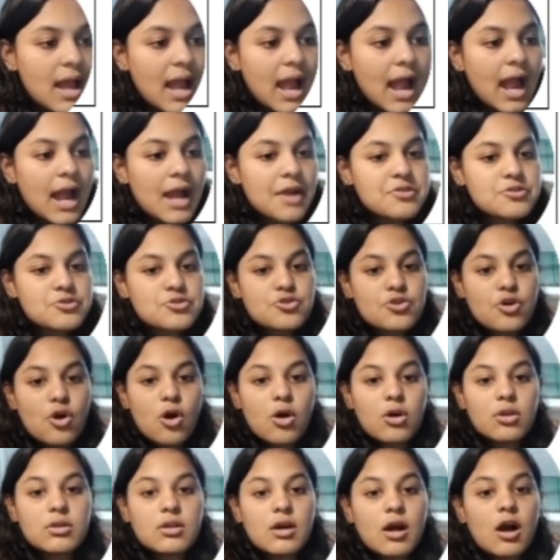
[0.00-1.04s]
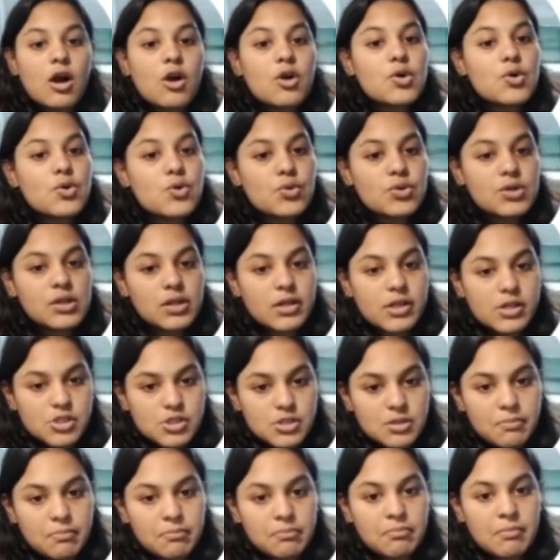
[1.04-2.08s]
and drawn a
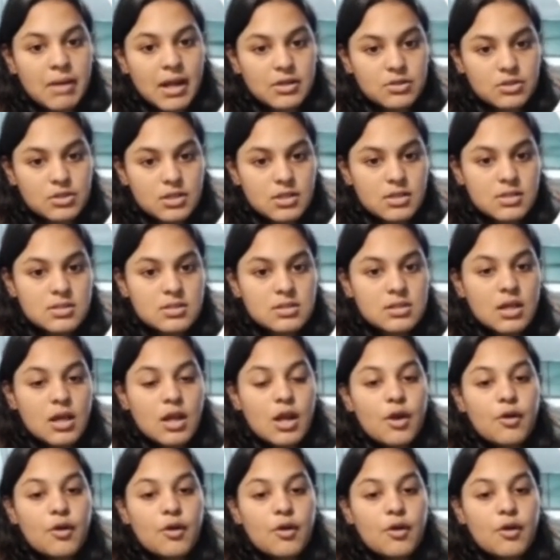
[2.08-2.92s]
correlation matrix